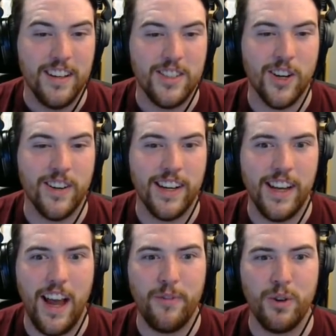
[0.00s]
turning
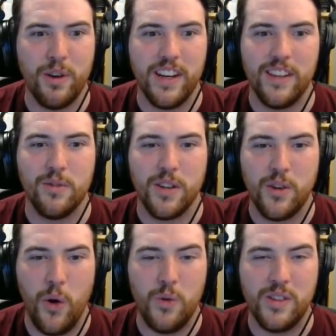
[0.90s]
everyone into a
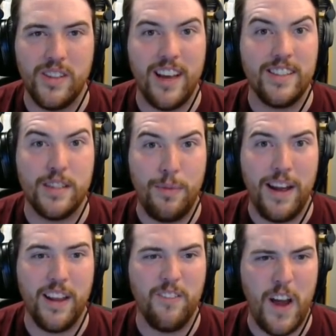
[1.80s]
cold, dead,
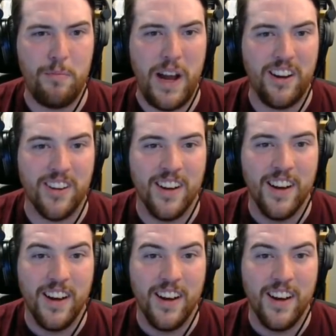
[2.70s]
smiling vampire.